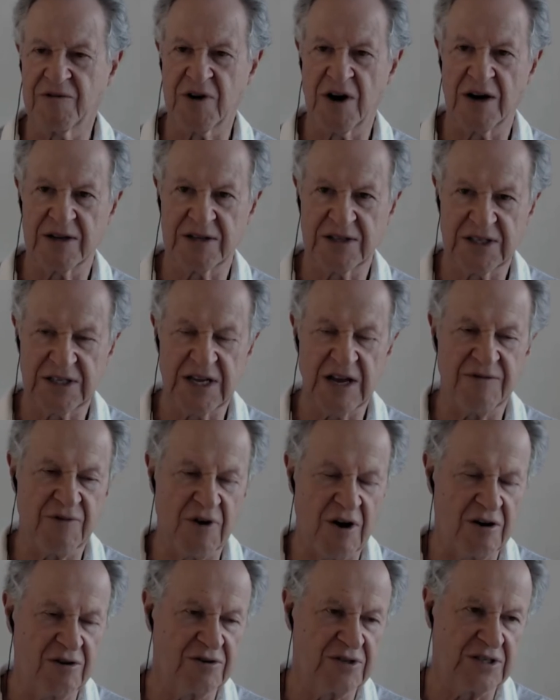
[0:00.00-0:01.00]
got Steve
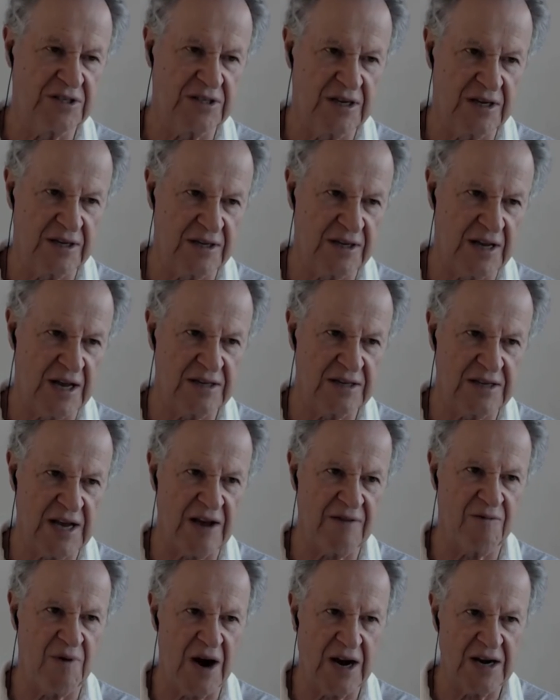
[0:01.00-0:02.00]
Rhodes,
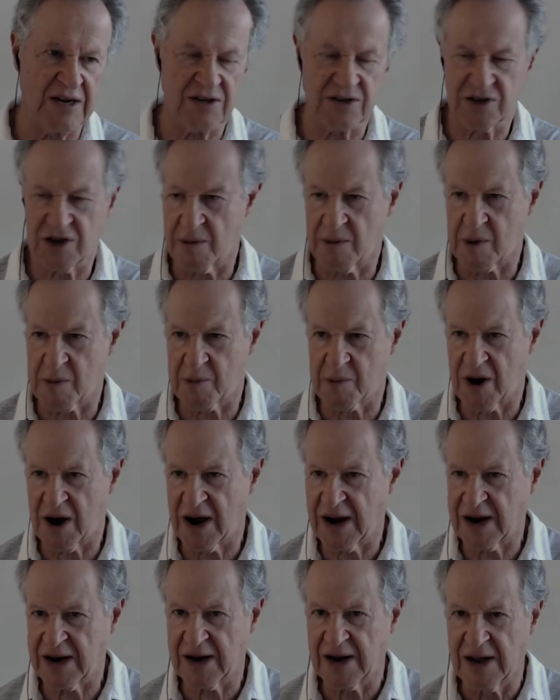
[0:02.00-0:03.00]
Dave White, Tom
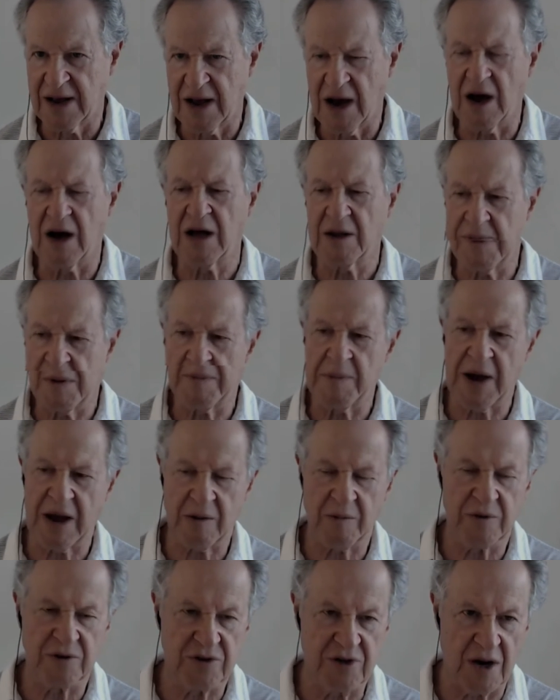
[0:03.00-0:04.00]
O'Brien. I'll be
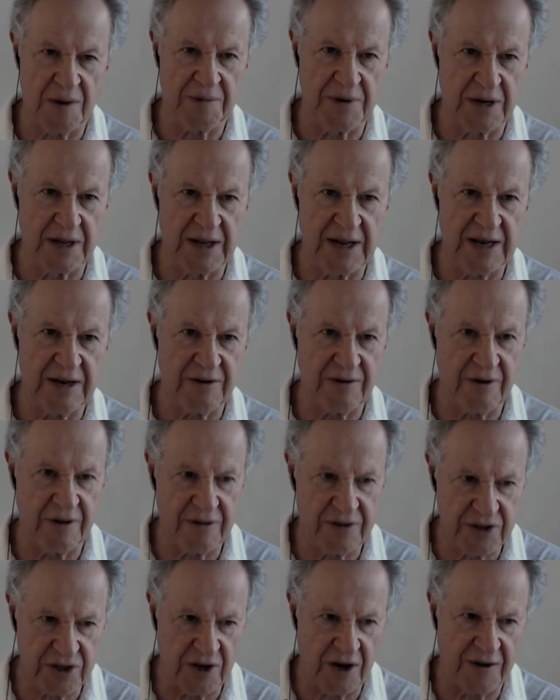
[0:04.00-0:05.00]
back with Tom a little later on
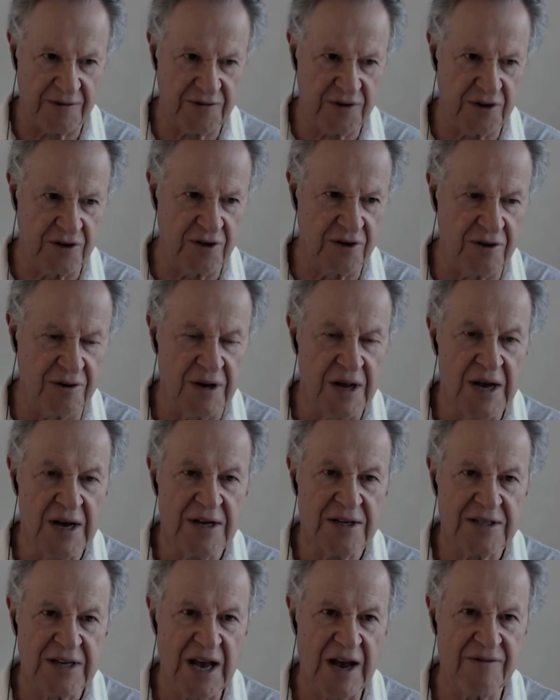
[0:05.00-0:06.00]
this afternoon.
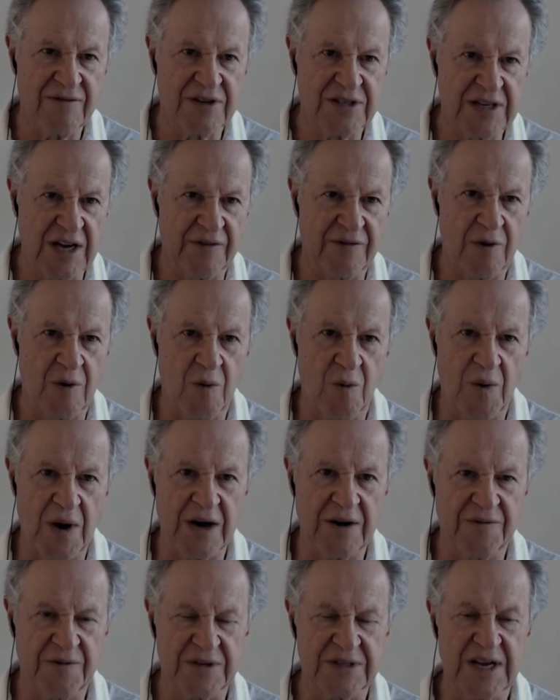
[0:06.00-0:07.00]
So have yourself a
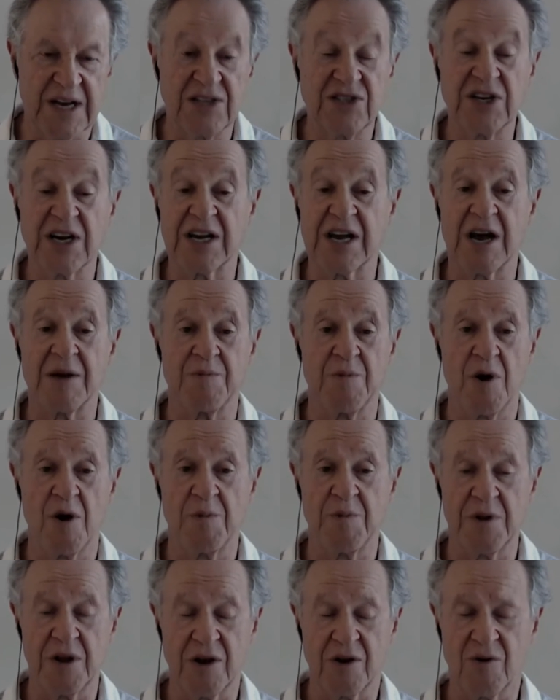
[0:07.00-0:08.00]
wonderful day. Check out my
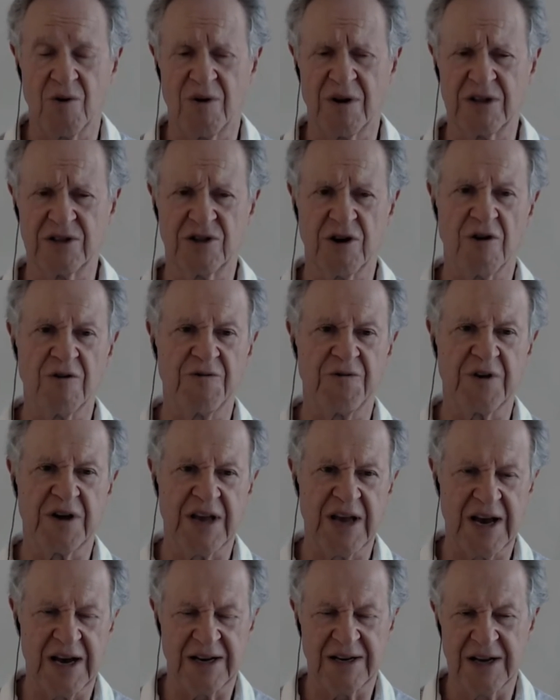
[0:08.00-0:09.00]
opening call, and don't
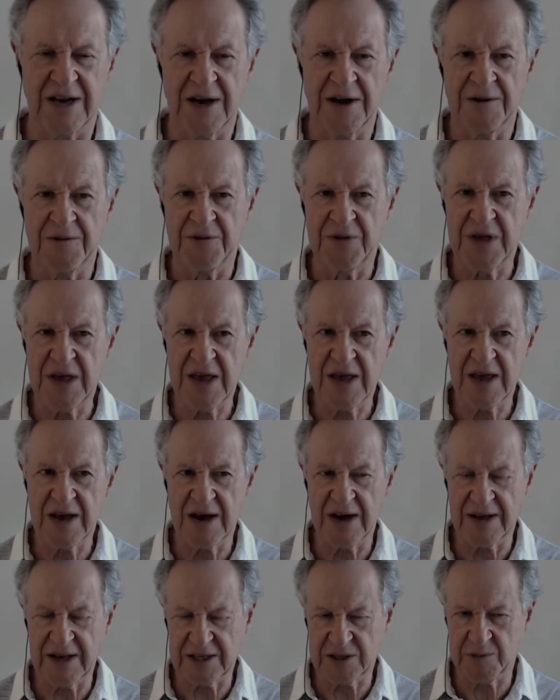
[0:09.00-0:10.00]
forget, the
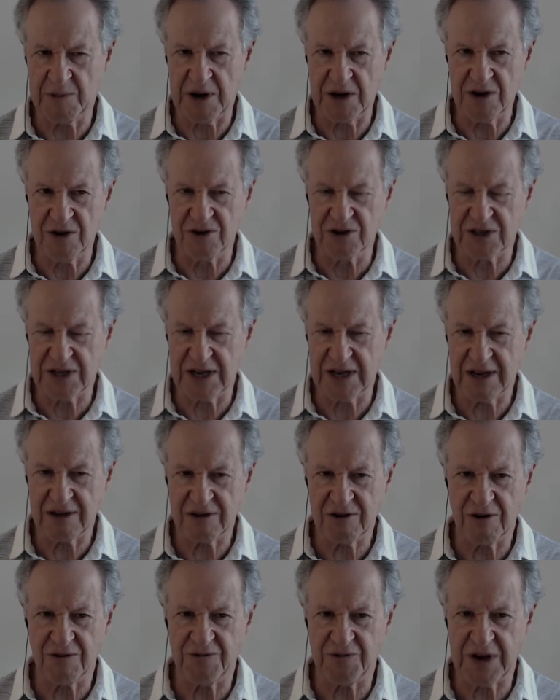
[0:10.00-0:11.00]
uh, that's my newsletter. And
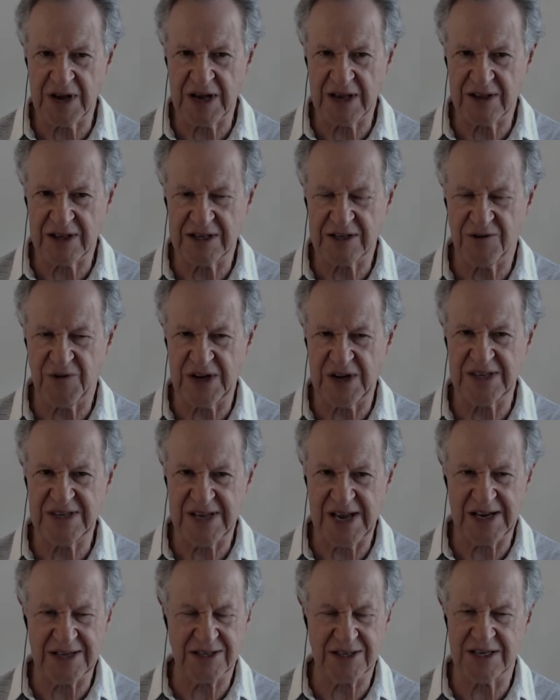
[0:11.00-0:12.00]
don't forget, there's a
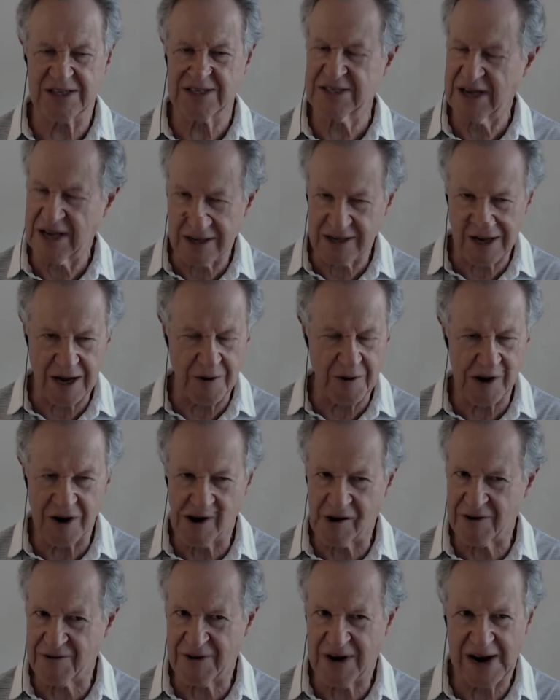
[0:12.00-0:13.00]
fantastic sale going
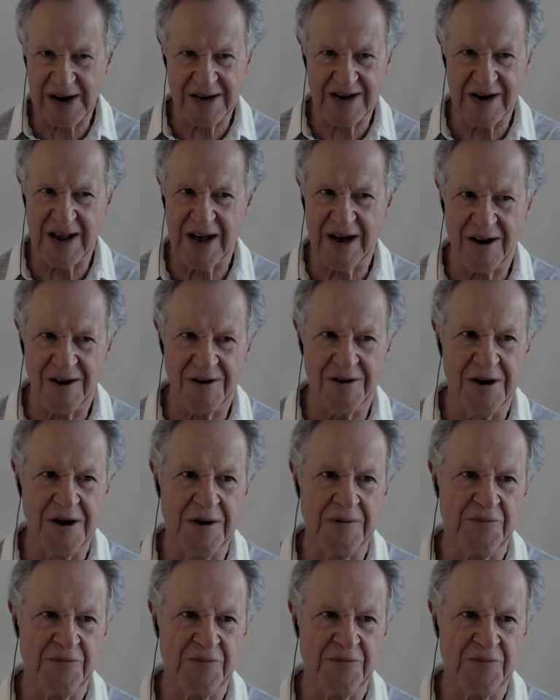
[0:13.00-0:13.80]
on right now.